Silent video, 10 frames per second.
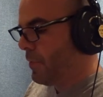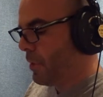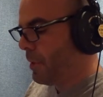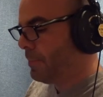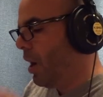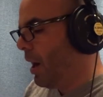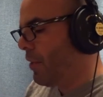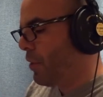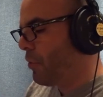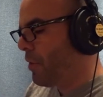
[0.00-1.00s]
Okay.
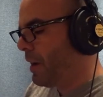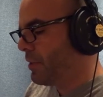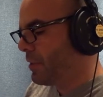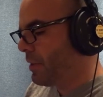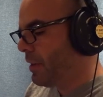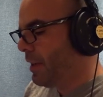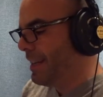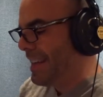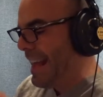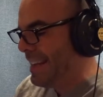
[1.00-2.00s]
On the horizon,
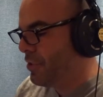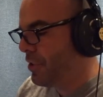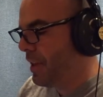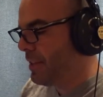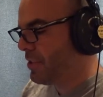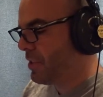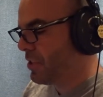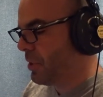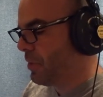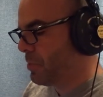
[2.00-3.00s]
an end-to-end
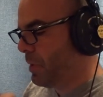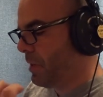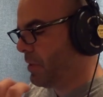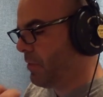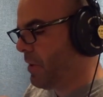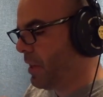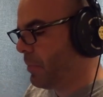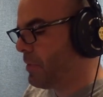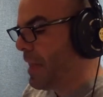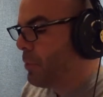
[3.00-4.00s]
system is being
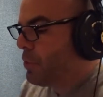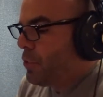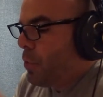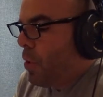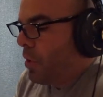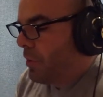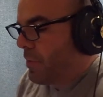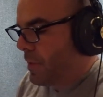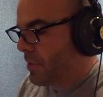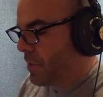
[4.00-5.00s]
developed that will do all
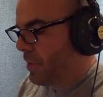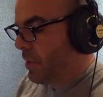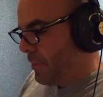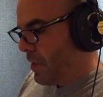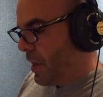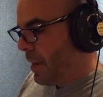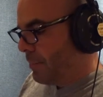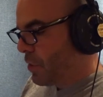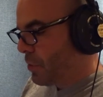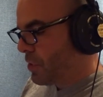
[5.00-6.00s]
of this.
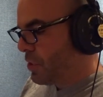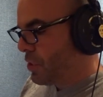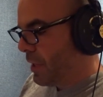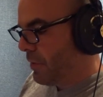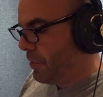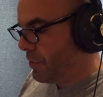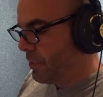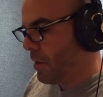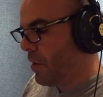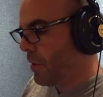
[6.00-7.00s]
Yeah. Dosage levels.
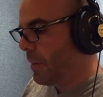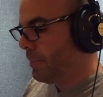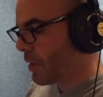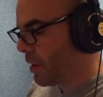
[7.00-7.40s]
Okay.